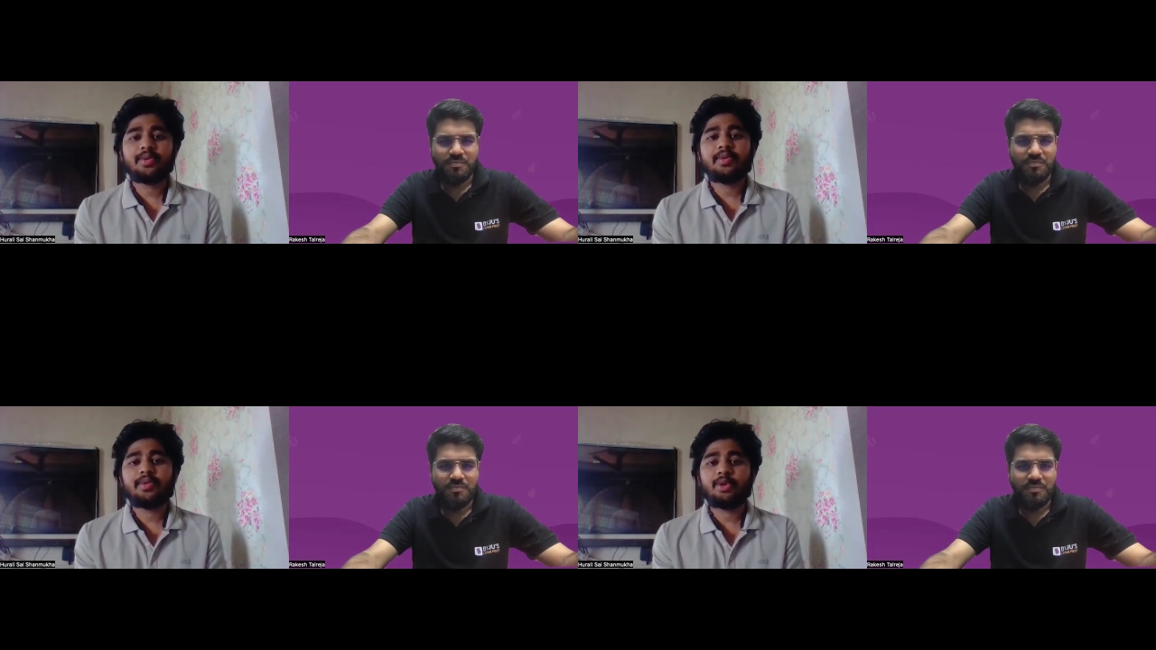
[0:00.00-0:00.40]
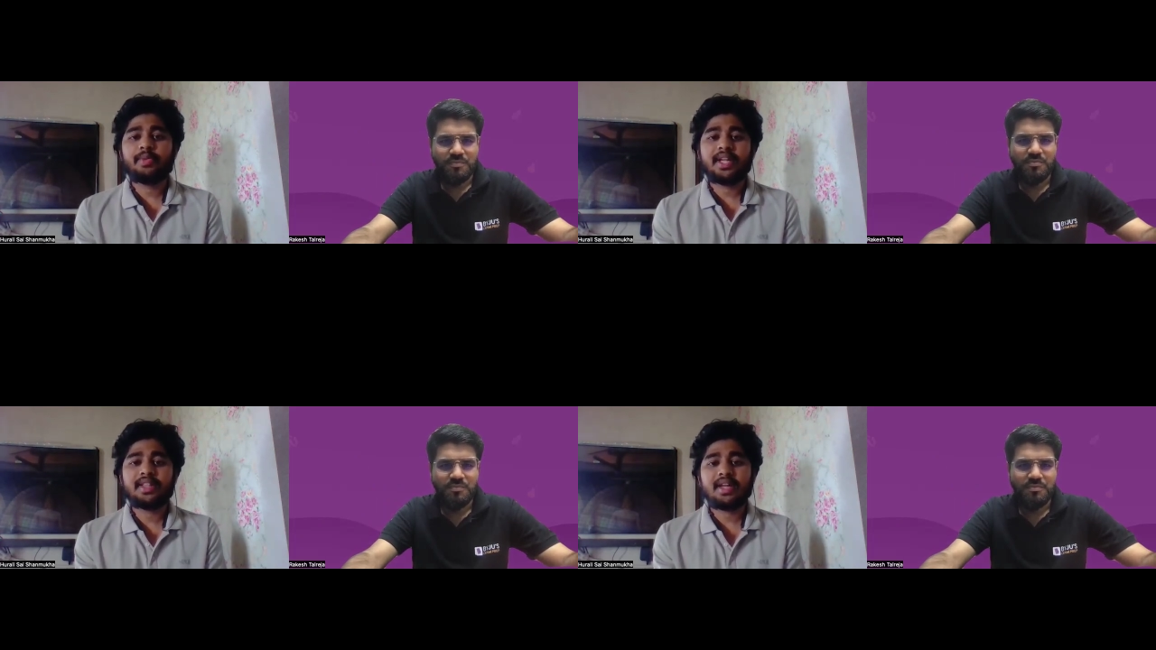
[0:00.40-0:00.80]
Speaker 1: to to
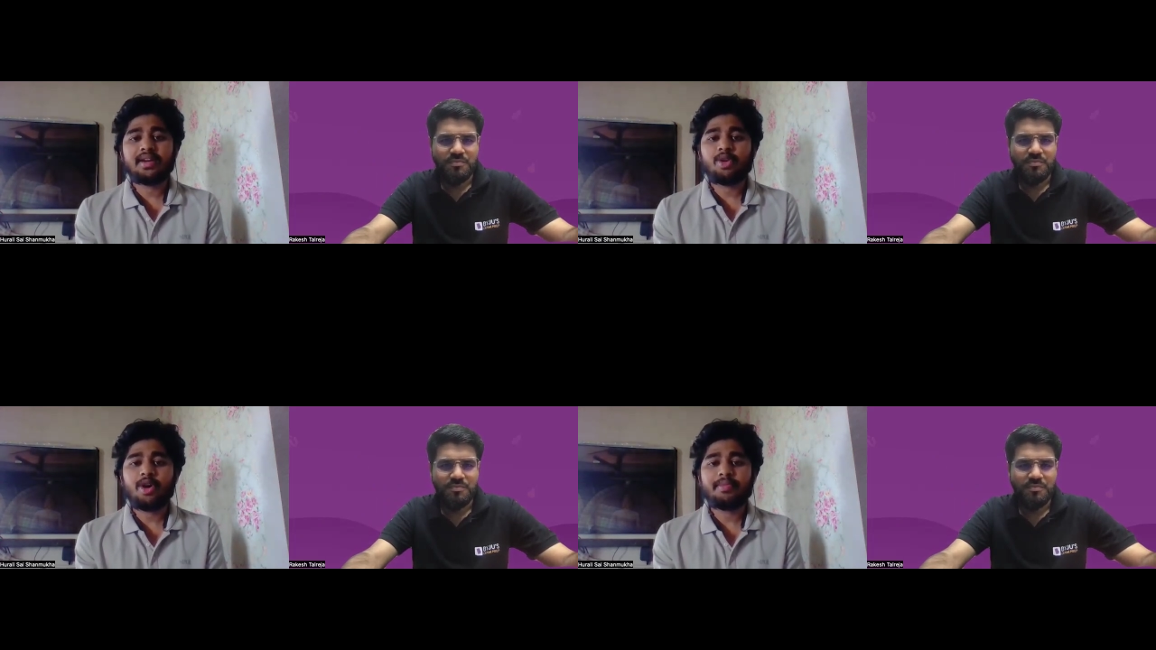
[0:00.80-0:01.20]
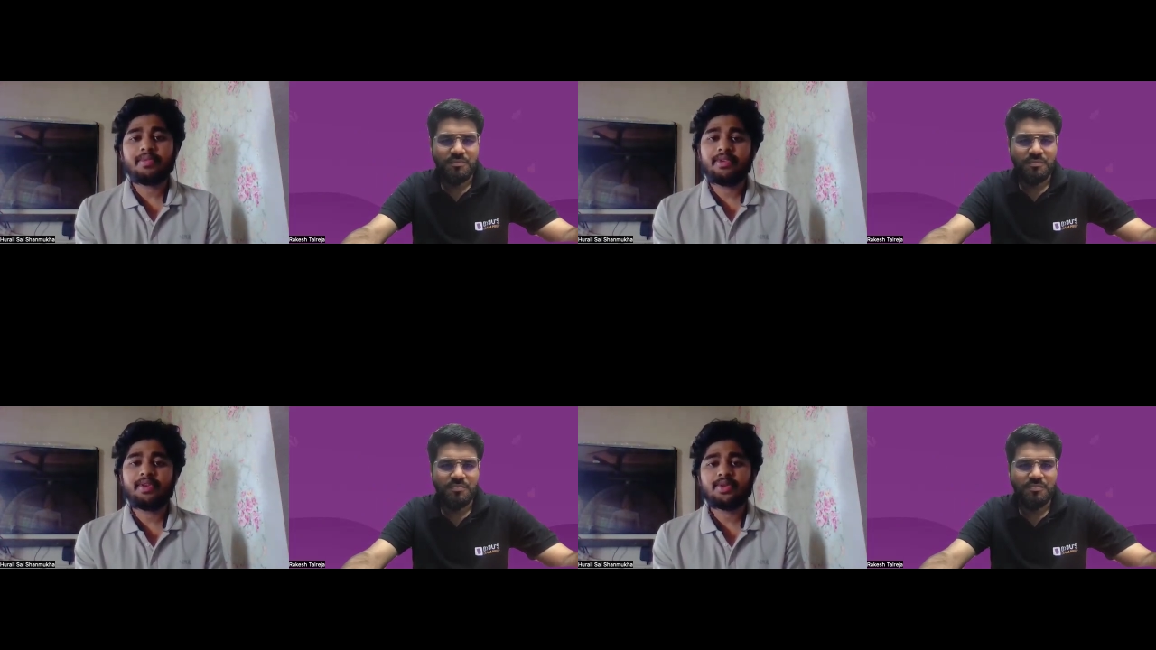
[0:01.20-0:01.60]
be in the top,
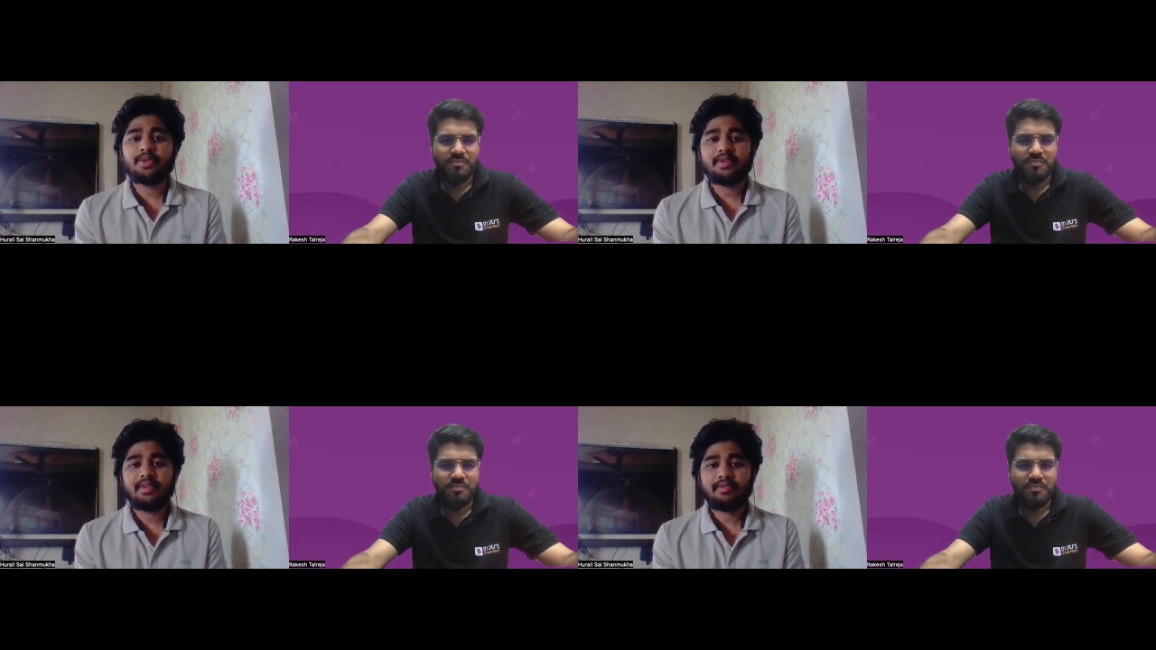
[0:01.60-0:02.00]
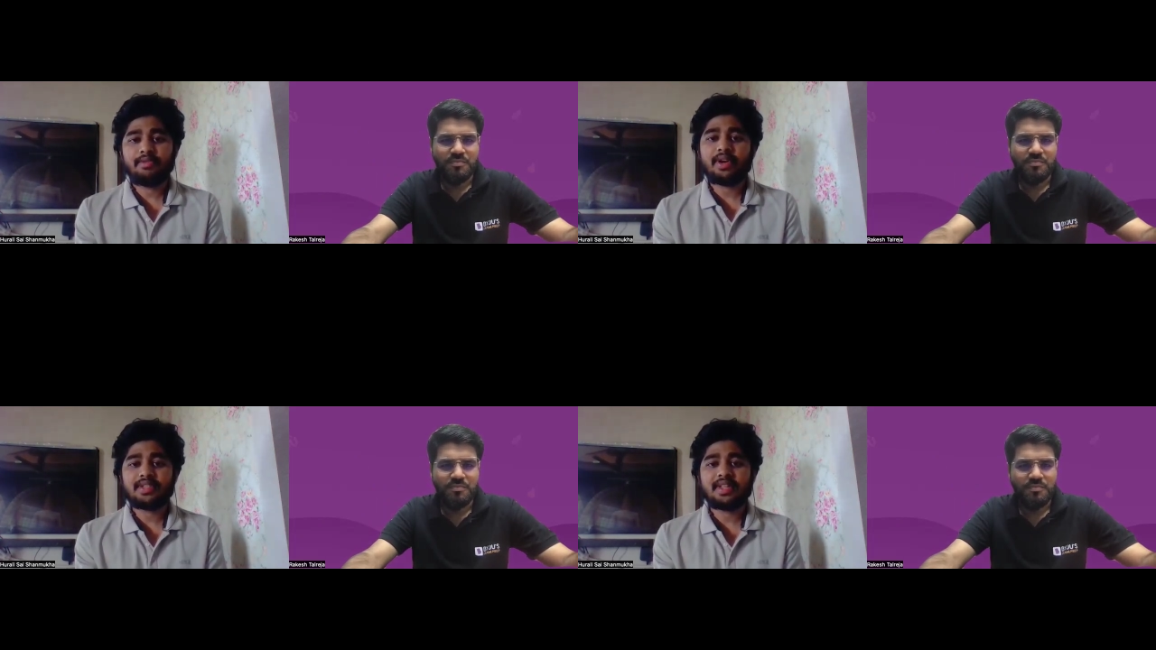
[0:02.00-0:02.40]
we should
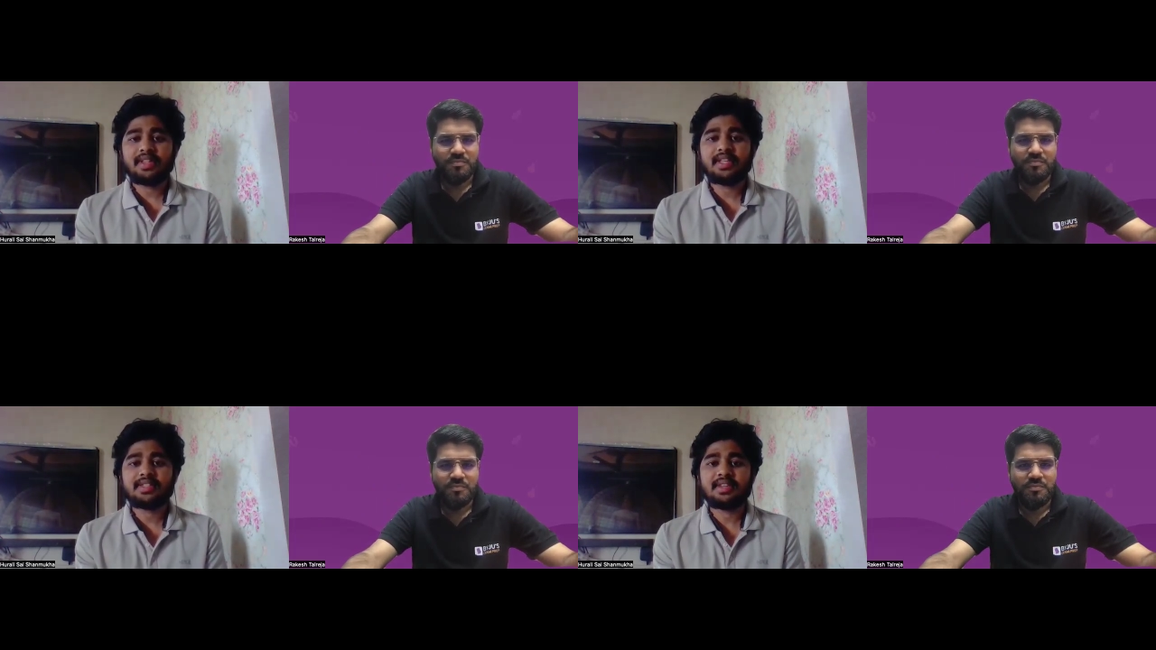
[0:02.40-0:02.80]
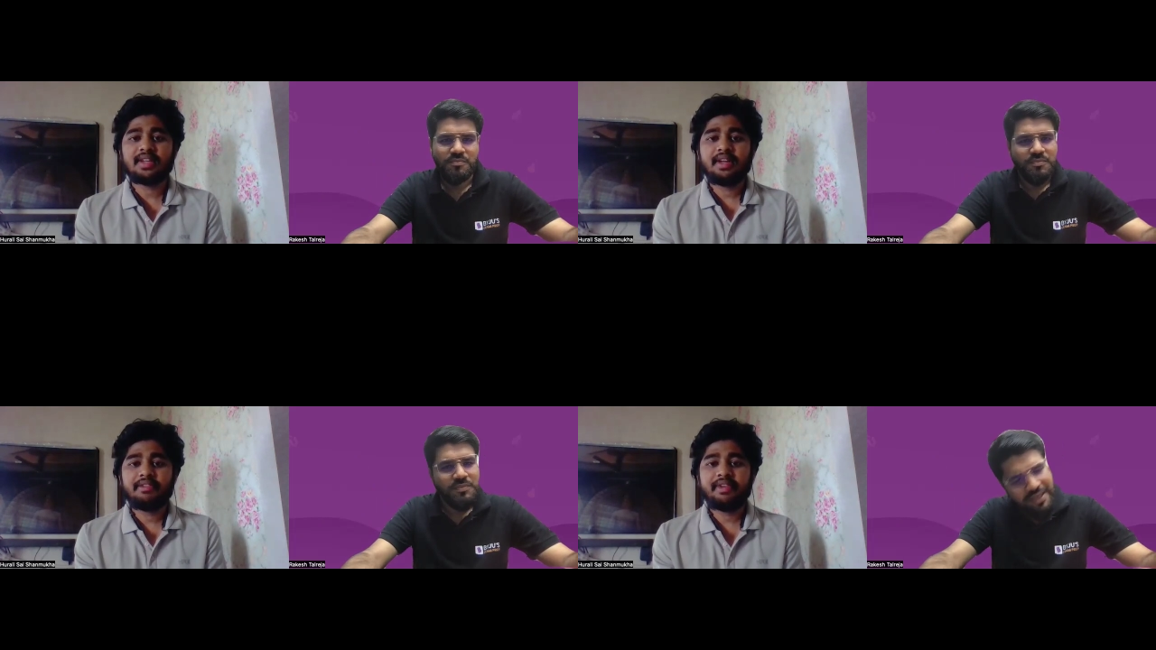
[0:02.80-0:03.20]
focus on these
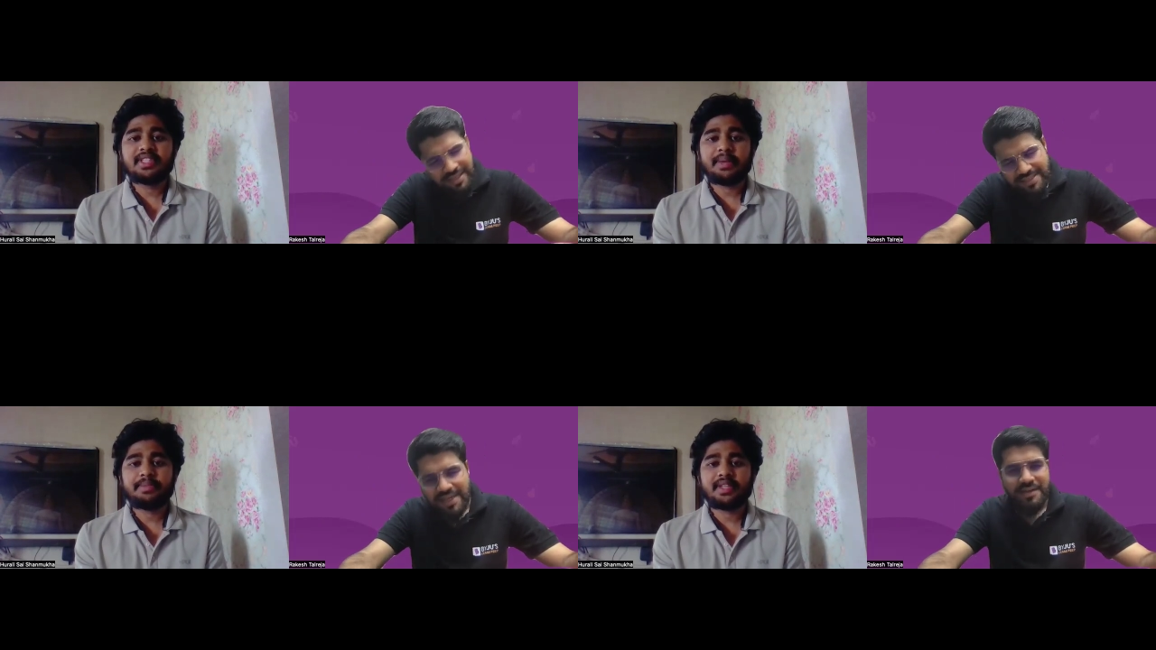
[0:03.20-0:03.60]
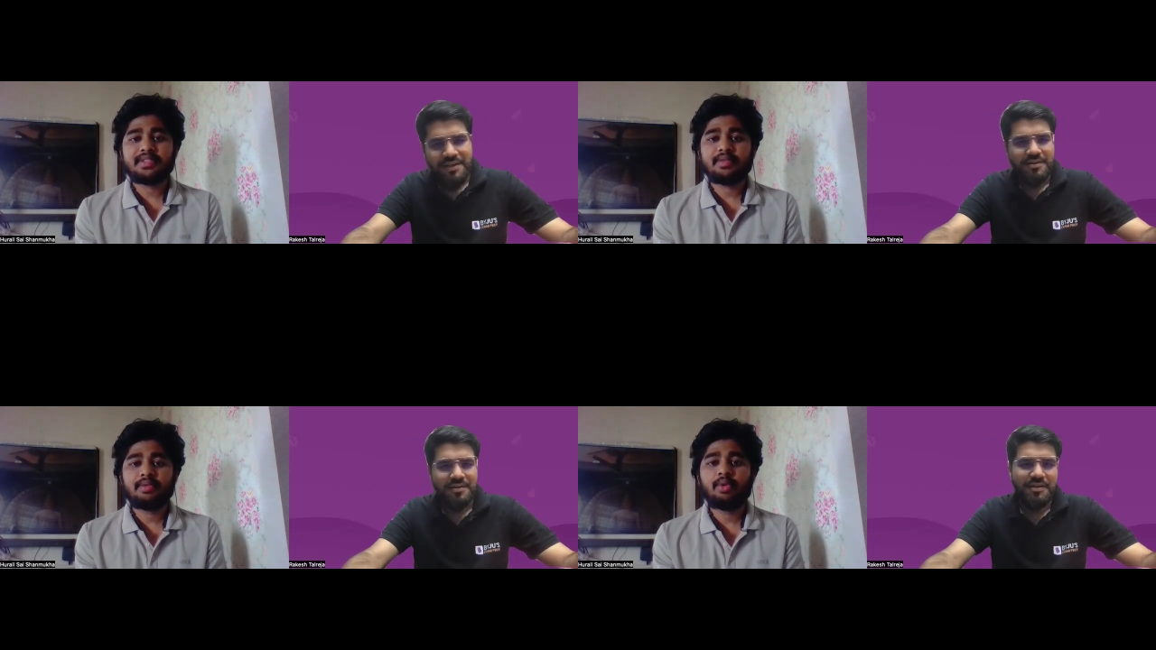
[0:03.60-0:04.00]
big exactly.
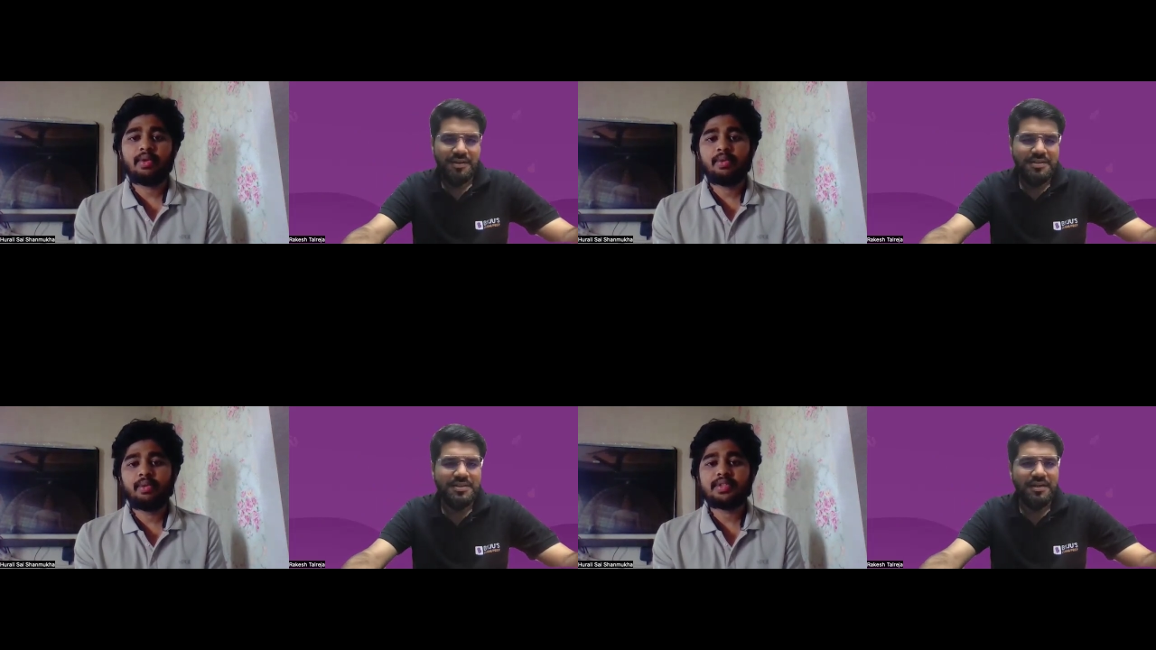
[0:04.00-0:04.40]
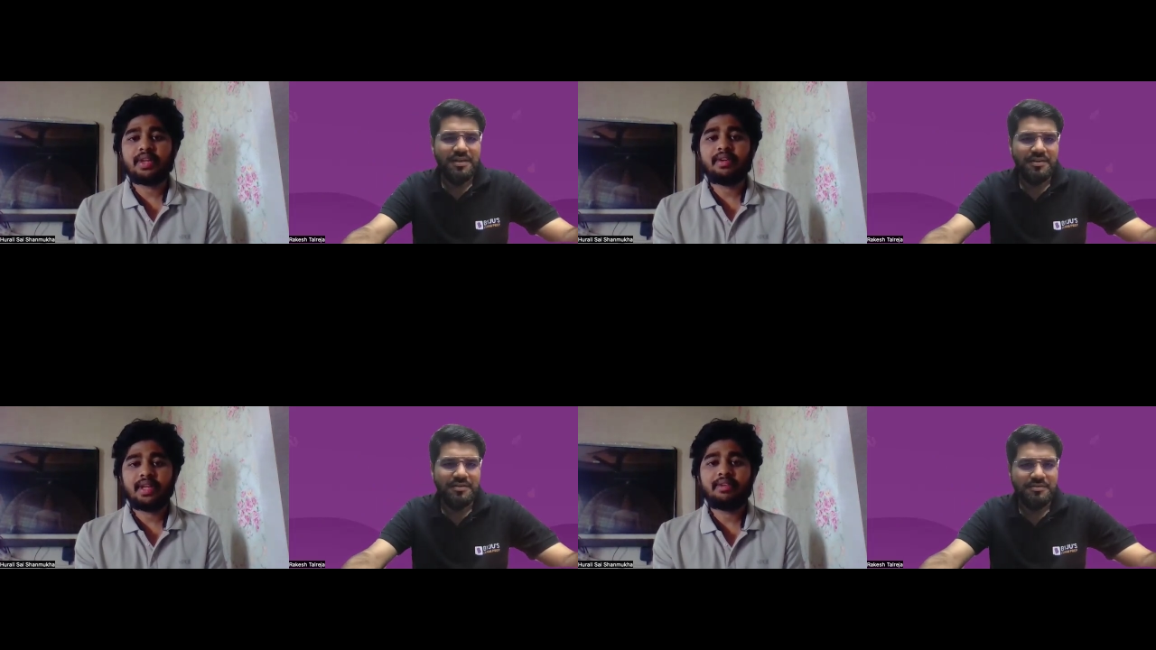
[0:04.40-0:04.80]
subjects who, who
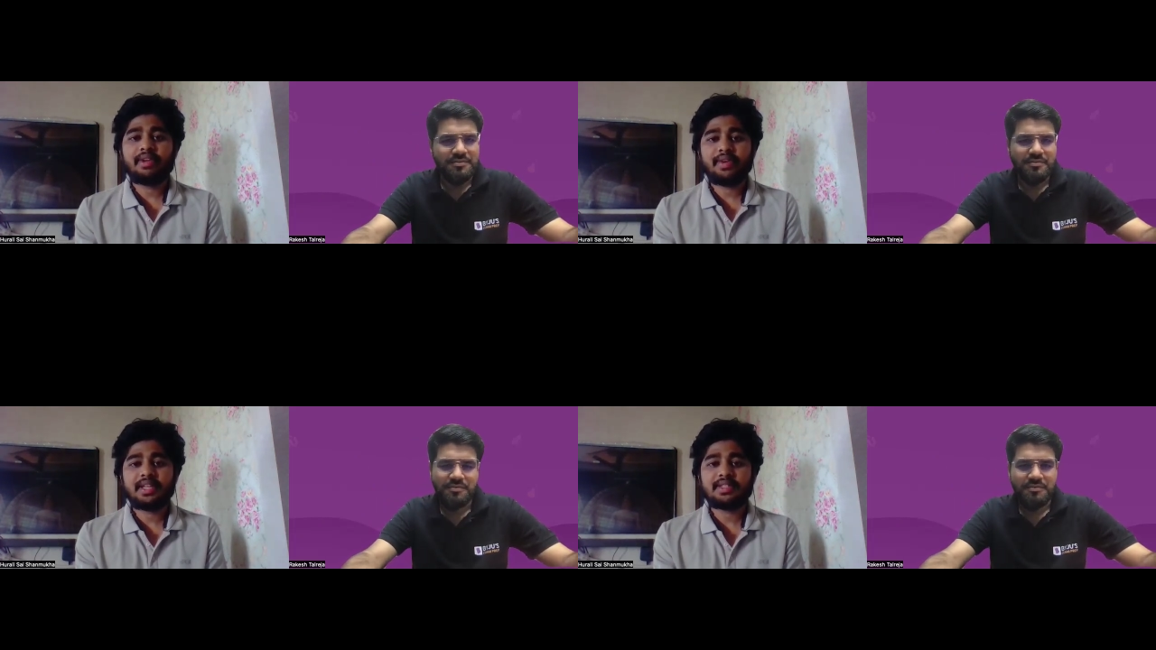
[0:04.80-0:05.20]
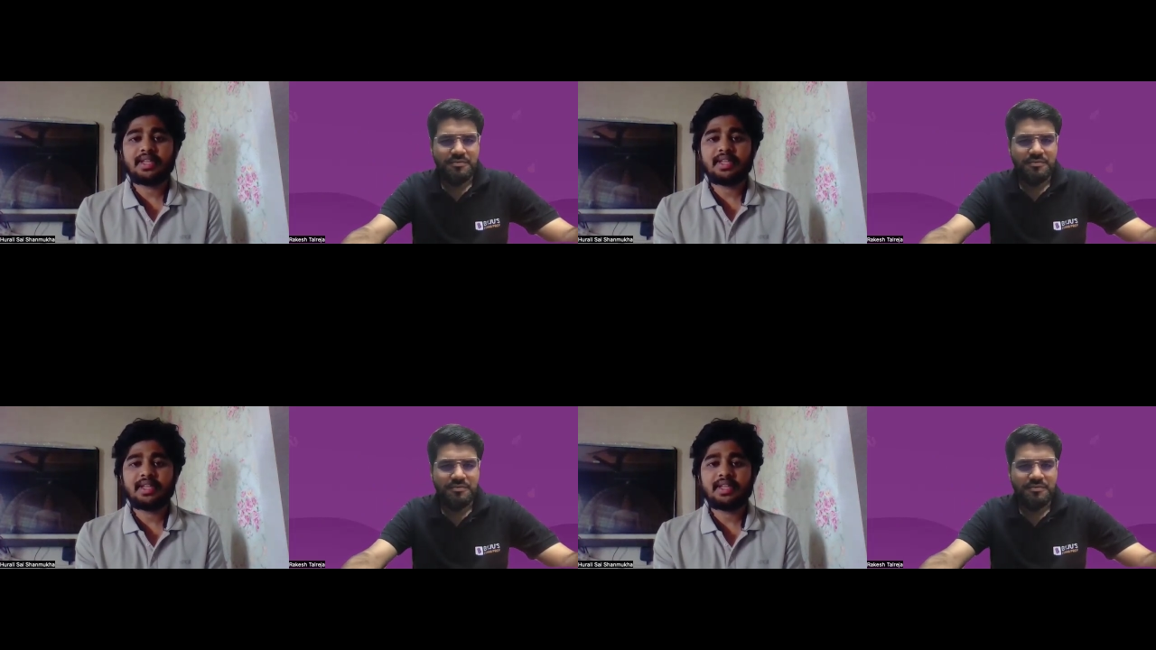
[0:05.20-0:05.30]
is everyone